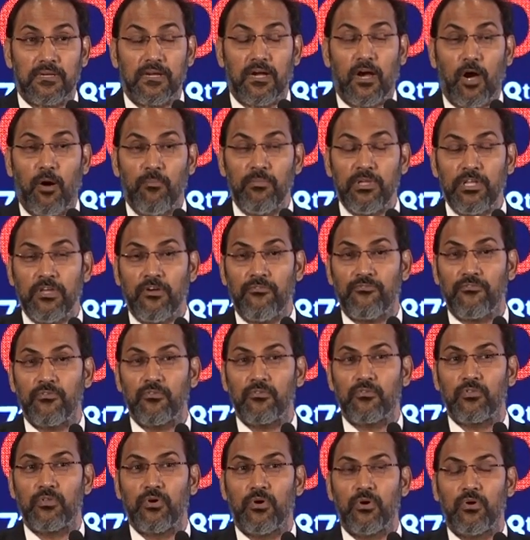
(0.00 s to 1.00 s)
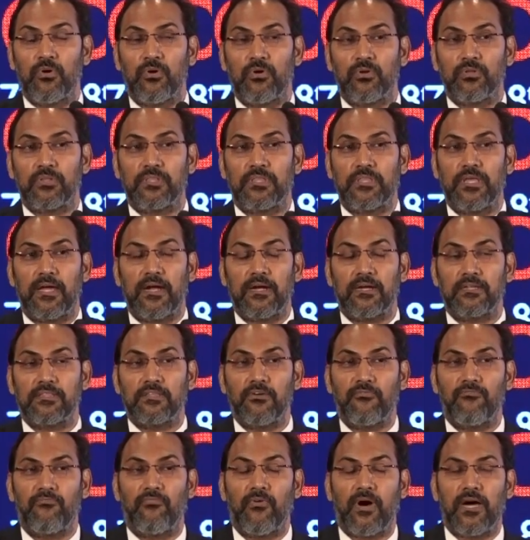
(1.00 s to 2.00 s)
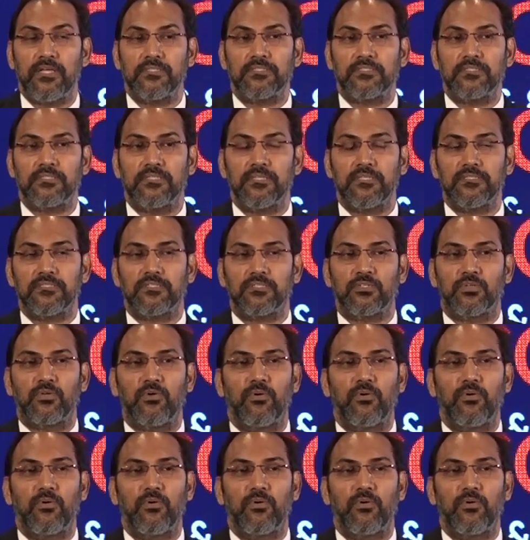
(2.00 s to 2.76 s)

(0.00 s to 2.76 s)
how many of you know that the fastest